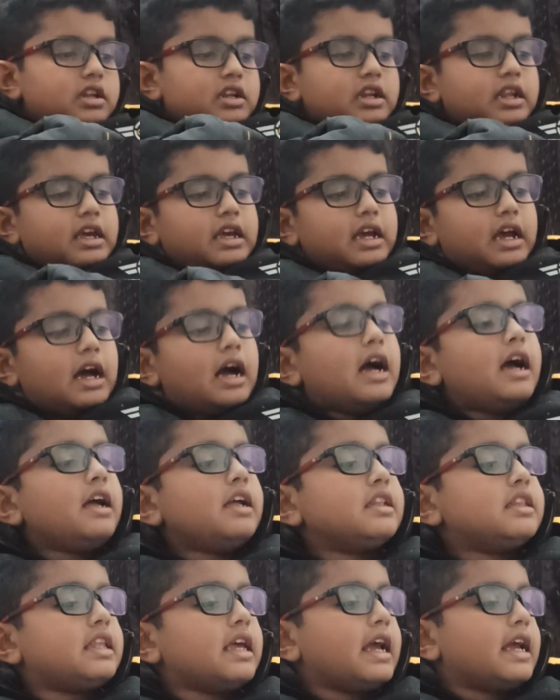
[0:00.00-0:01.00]
They are
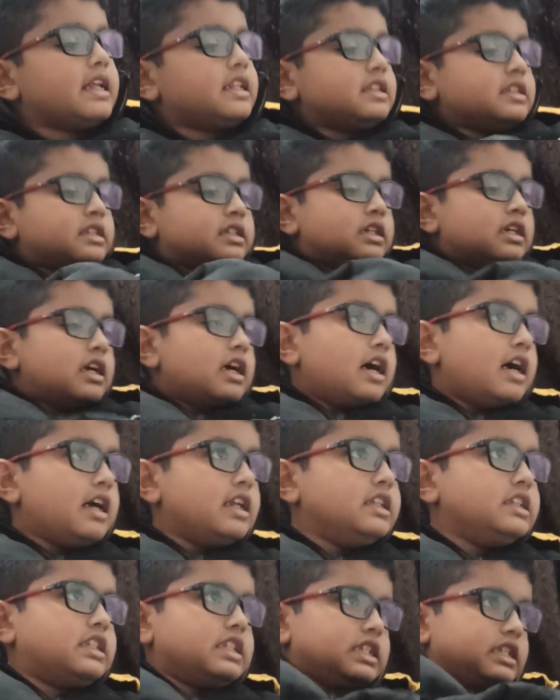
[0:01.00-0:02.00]
tens,
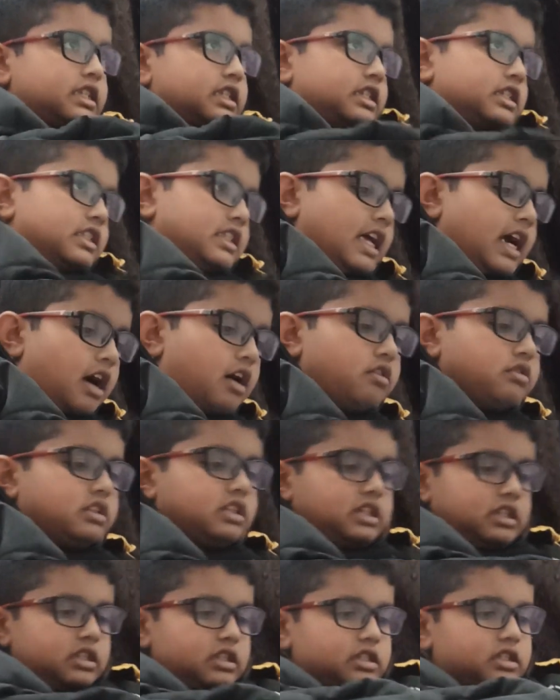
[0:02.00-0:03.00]
hundreds,
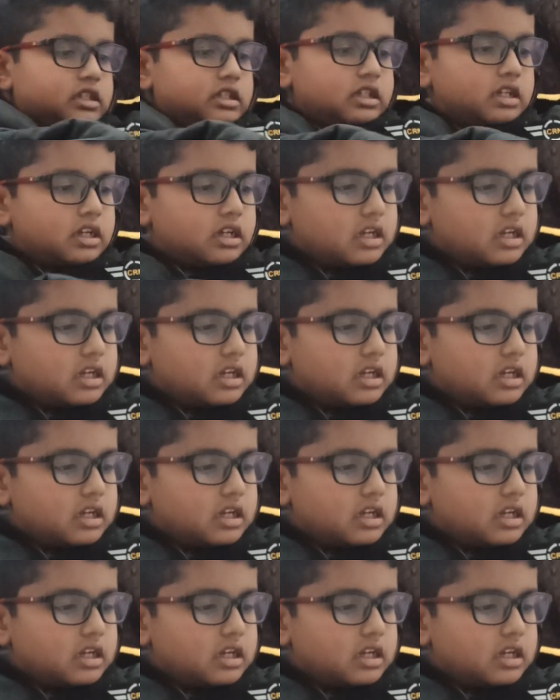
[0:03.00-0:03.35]
thousands,